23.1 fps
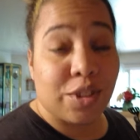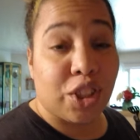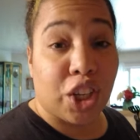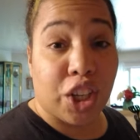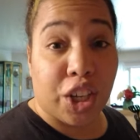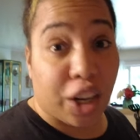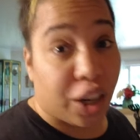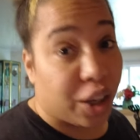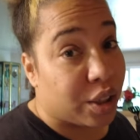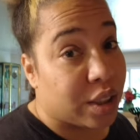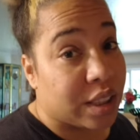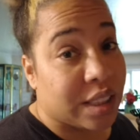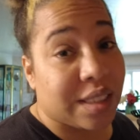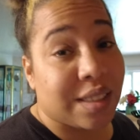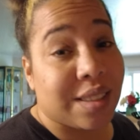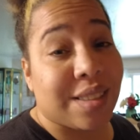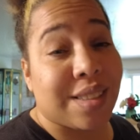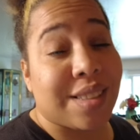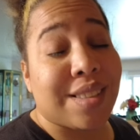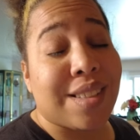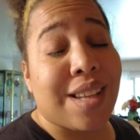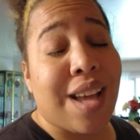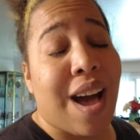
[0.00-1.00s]
Your girl is
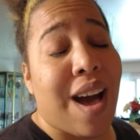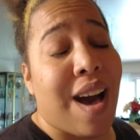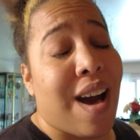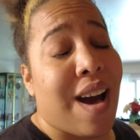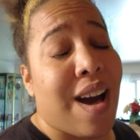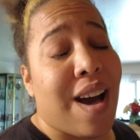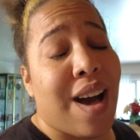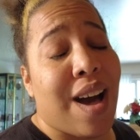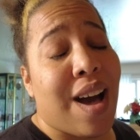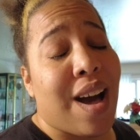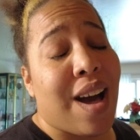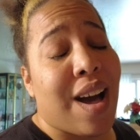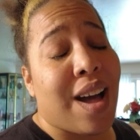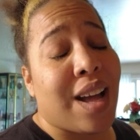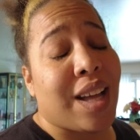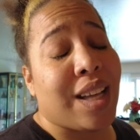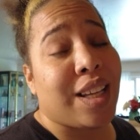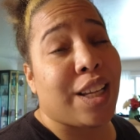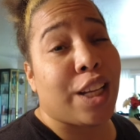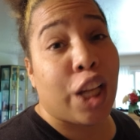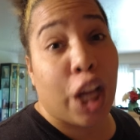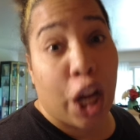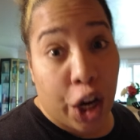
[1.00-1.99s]

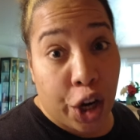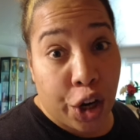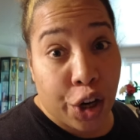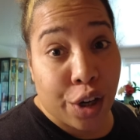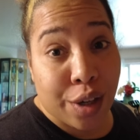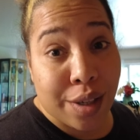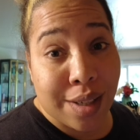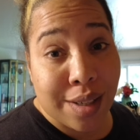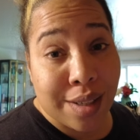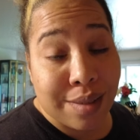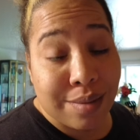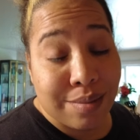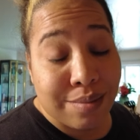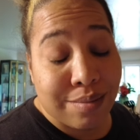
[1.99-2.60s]
tired.